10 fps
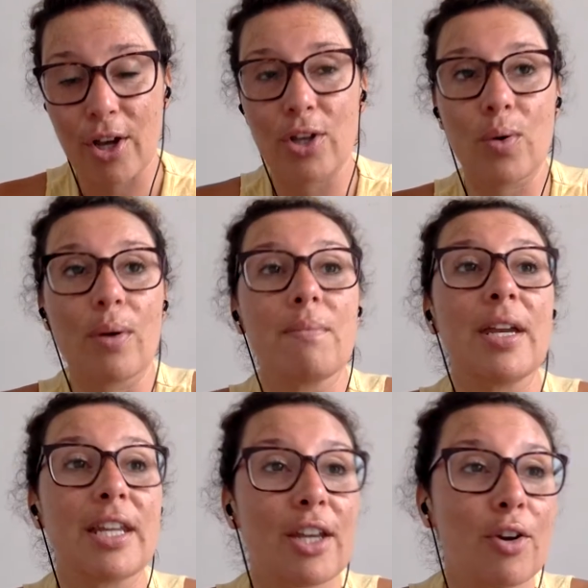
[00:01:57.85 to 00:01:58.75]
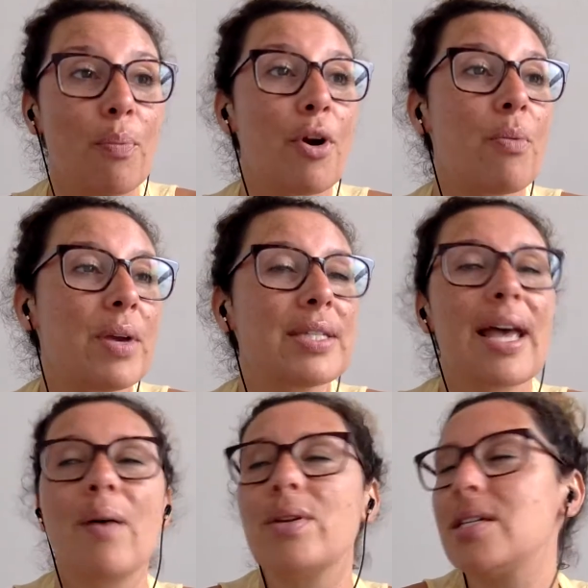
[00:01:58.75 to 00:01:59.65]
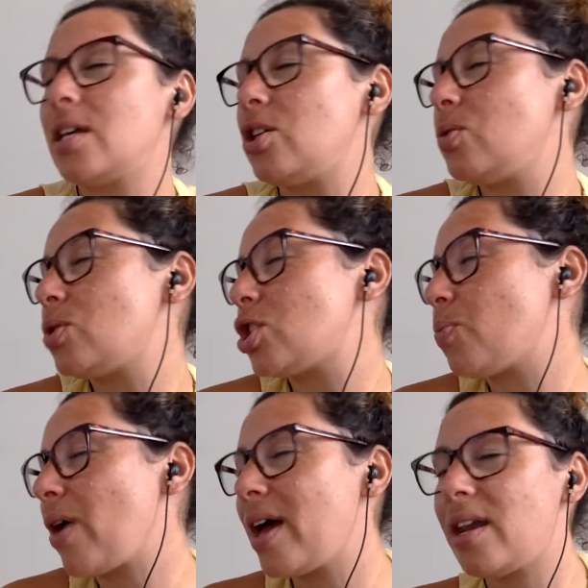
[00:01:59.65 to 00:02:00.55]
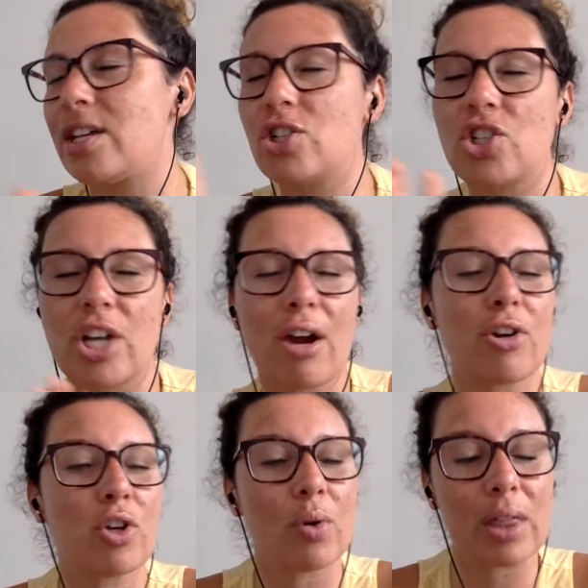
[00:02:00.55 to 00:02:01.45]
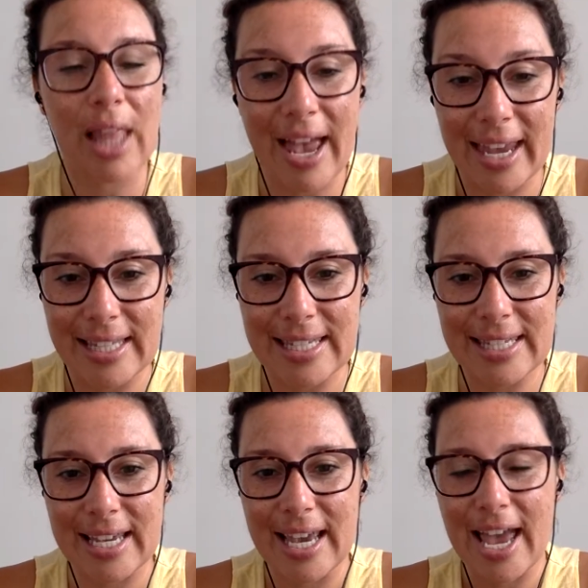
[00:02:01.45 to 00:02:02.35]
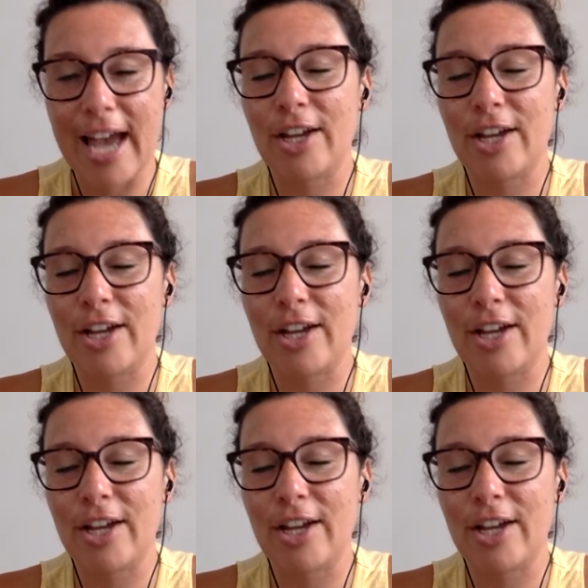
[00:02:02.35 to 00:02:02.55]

your meaning, your purpose, how it is that you spread and share your light and